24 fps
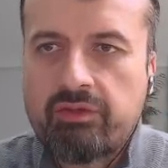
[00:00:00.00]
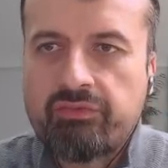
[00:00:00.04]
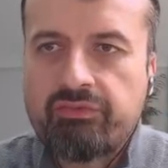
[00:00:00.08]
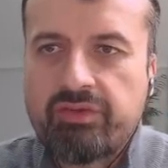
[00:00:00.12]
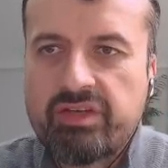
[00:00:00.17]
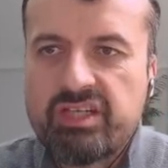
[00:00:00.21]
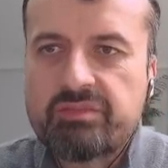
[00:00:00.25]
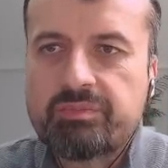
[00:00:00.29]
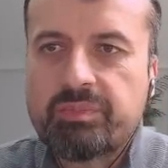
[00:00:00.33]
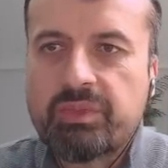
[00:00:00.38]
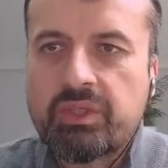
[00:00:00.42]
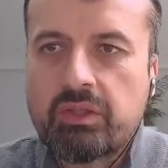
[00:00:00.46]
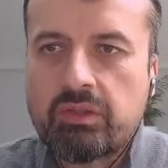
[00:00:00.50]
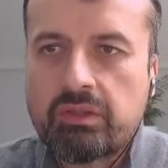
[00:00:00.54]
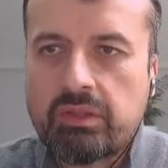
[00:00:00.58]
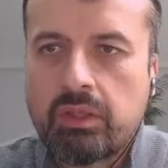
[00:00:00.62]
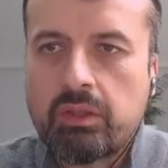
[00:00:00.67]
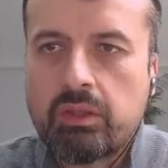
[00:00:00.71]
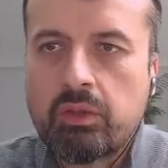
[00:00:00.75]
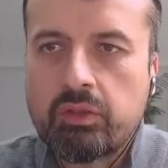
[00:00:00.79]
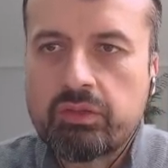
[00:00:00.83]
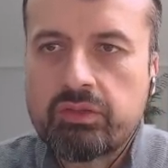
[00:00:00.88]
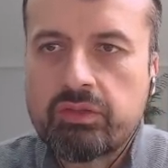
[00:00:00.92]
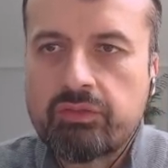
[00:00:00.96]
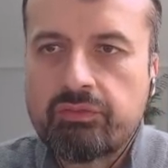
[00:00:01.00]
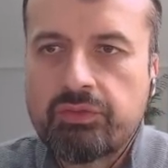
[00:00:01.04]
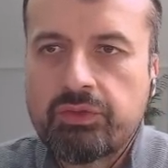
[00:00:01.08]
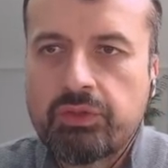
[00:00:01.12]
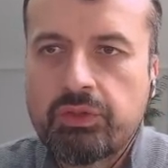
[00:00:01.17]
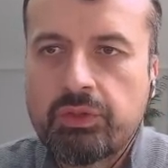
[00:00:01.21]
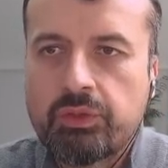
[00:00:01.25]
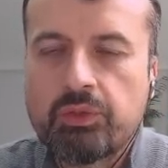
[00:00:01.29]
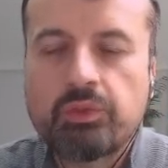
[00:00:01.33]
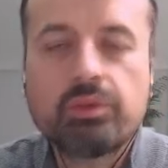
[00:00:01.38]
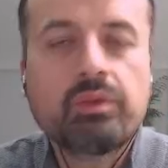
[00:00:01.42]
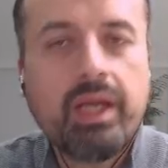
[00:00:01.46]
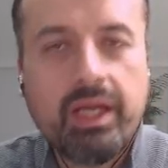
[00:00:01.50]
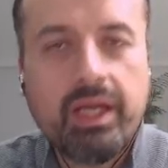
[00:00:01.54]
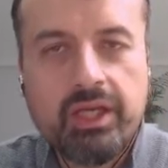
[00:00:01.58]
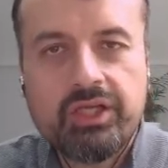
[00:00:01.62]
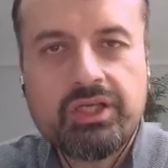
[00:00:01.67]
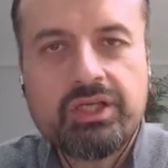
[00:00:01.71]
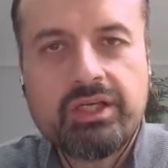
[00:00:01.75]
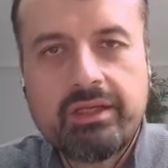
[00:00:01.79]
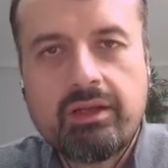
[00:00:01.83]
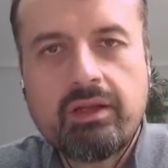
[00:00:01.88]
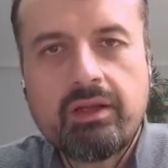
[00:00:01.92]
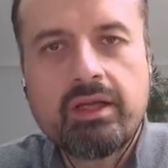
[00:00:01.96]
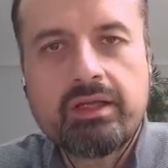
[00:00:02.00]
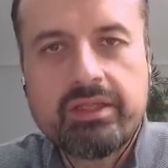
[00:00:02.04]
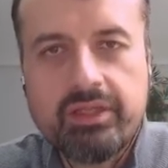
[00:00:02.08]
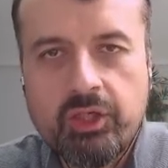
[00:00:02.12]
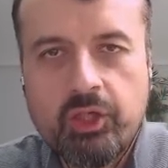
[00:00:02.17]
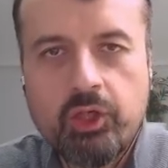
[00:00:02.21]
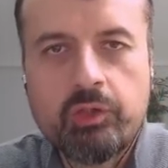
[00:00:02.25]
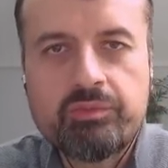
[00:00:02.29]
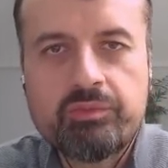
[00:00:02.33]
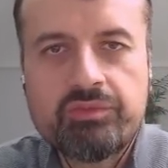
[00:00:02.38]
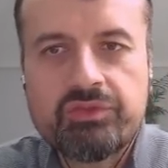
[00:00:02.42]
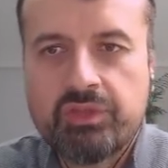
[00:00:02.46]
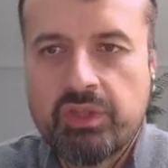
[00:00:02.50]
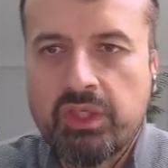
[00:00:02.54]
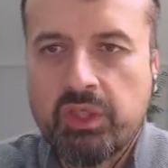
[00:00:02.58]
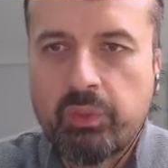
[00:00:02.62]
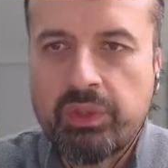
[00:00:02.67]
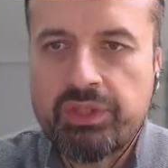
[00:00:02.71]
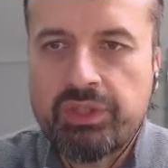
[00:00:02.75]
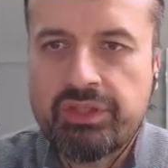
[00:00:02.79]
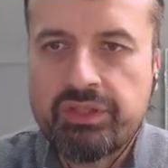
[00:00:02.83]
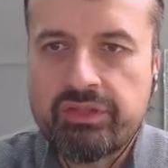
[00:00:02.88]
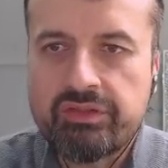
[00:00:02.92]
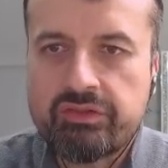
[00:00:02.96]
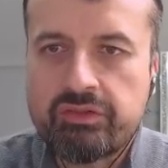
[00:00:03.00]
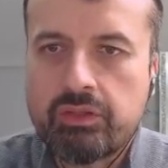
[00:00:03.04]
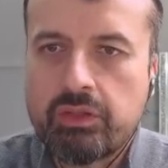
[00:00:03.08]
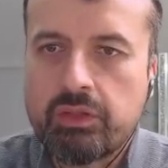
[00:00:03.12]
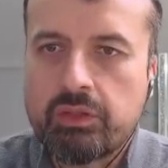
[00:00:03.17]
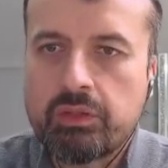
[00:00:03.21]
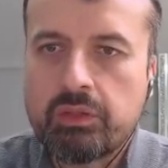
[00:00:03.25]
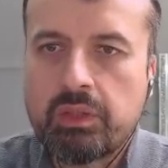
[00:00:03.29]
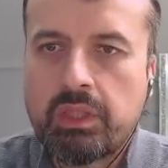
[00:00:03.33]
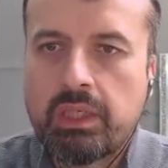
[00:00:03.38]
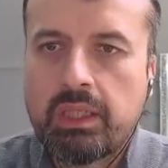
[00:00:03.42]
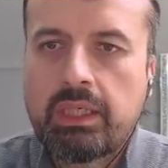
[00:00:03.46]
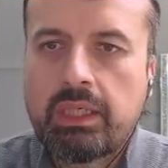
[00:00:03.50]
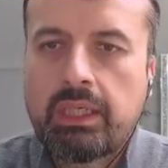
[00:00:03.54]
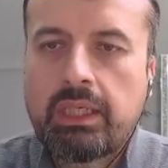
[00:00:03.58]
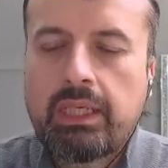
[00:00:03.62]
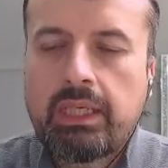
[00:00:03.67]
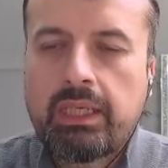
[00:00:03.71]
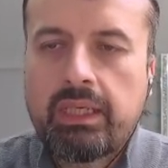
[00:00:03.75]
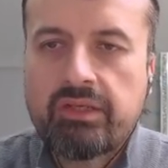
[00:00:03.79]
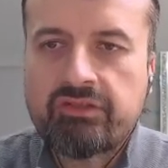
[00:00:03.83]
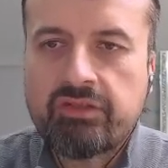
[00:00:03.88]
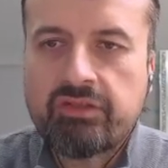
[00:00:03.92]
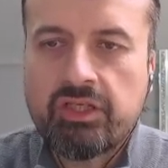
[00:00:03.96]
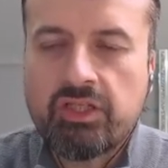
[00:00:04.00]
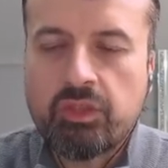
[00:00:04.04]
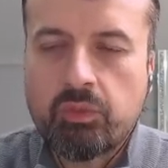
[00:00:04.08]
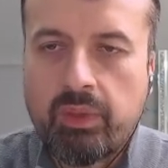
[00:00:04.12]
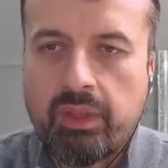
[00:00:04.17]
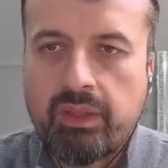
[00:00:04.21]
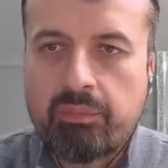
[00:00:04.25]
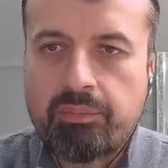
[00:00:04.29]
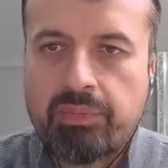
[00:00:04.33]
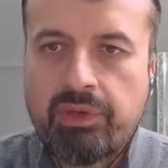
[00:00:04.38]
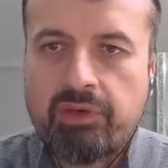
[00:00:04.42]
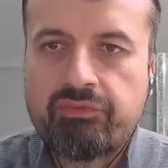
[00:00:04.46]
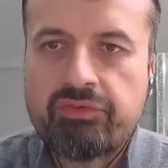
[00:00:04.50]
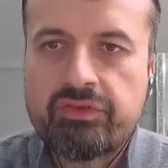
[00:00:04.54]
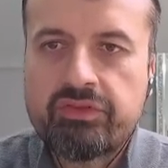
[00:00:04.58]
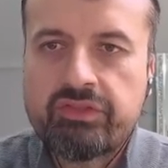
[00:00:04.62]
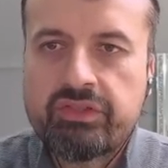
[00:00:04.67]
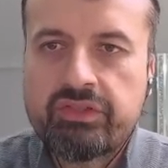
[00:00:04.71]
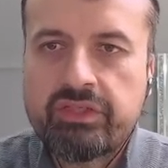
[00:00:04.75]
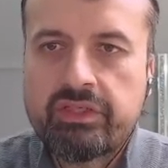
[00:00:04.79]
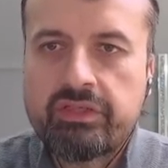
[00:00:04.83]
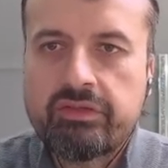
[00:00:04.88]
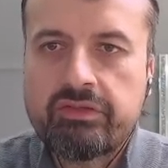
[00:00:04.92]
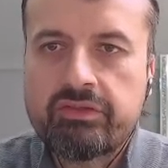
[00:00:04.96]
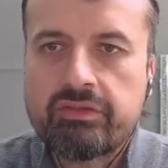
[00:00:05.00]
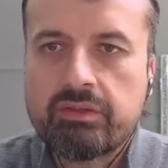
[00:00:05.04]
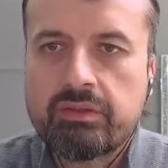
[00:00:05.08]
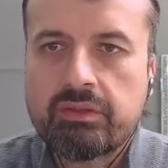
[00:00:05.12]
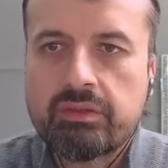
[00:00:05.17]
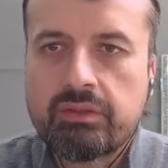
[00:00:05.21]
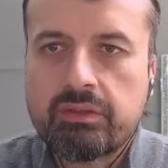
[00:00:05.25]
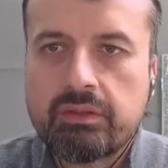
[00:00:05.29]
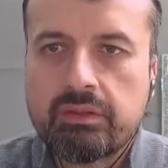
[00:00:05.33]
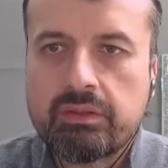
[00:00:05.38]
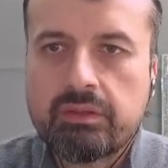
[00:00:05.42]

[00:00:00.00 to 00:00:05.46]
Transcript: weather first, because I know lots of you actually like the home screen widgets. So let's go to weather preferences.